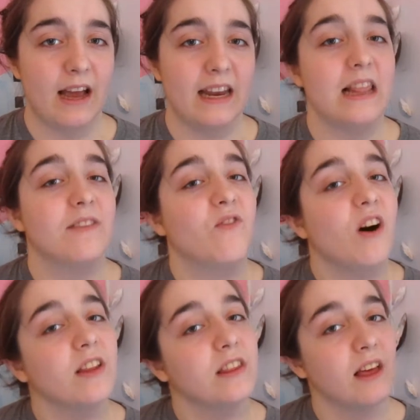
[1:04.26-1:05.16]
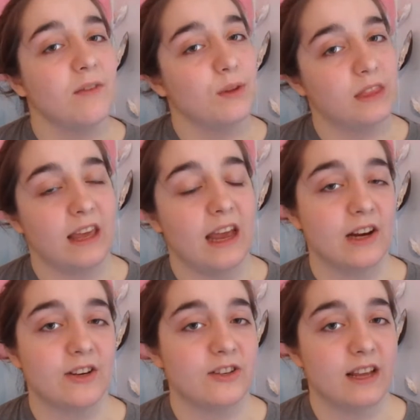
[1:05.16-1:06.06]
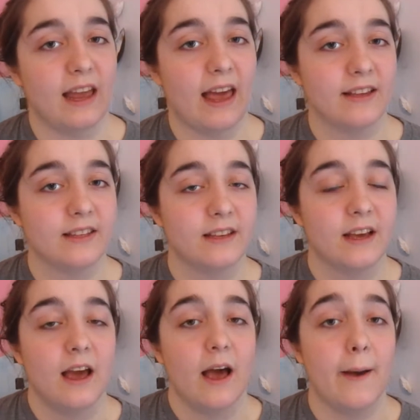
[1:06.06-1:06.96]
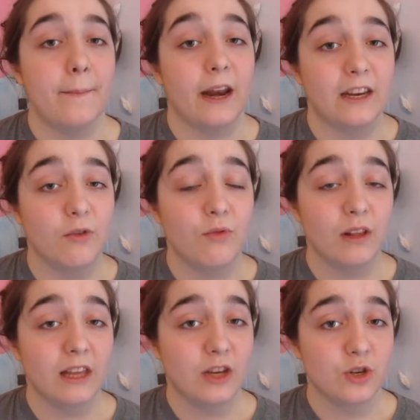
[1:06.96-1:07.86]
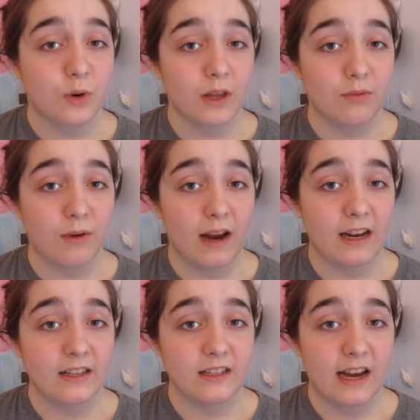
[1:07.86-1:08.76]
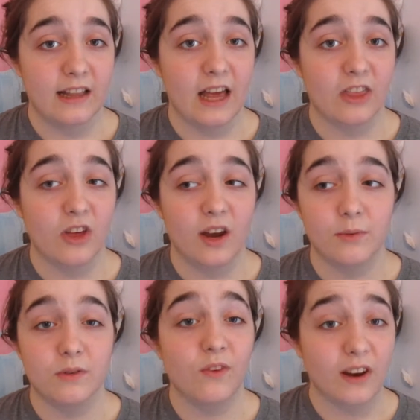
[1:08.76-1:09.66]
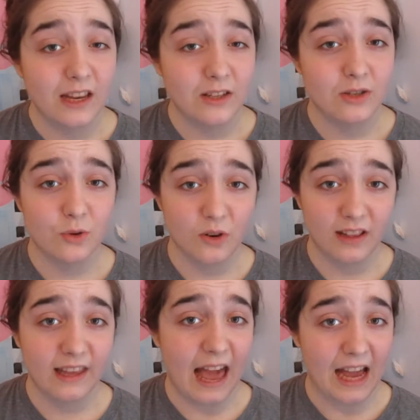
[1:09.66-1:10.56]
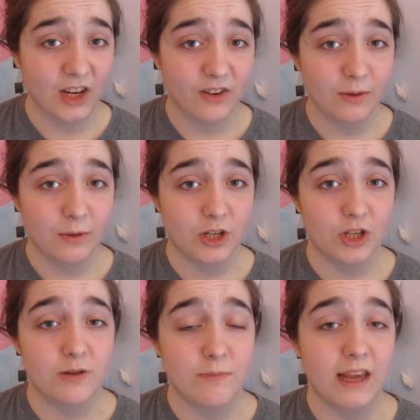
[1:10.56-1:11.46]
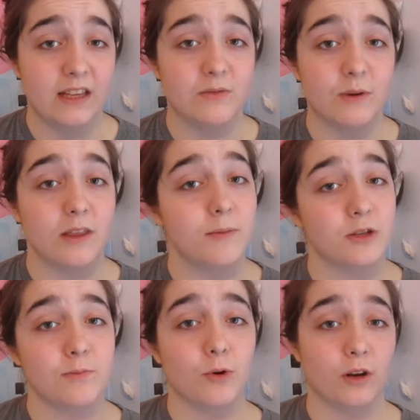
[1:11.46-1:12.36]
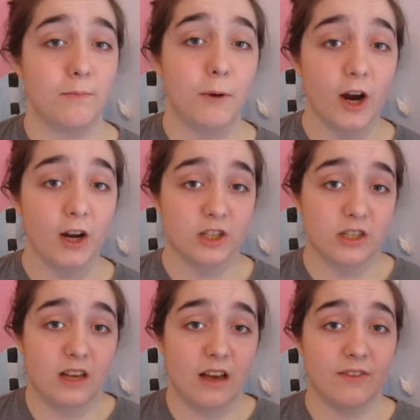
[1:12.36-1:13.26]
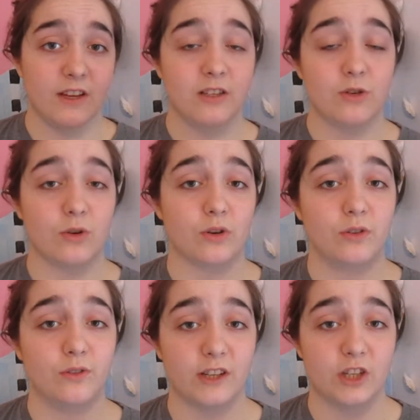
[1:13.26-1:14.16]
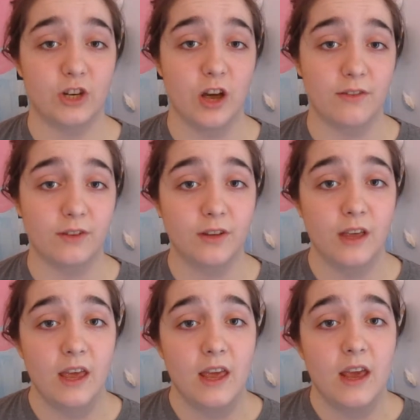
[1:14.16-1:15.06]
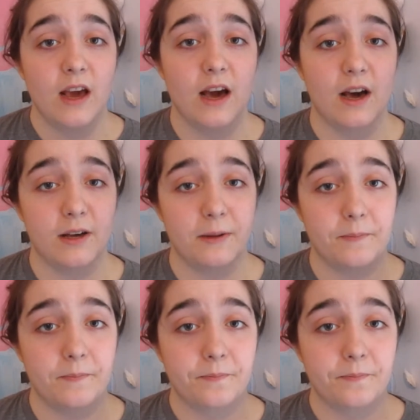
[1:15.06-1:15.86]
didn't fall in love with the characters, I guess. But I did really enjoy the writing style. I thought it was very historically accurate, which to me is one of the most important parts of a historical fiction novel. I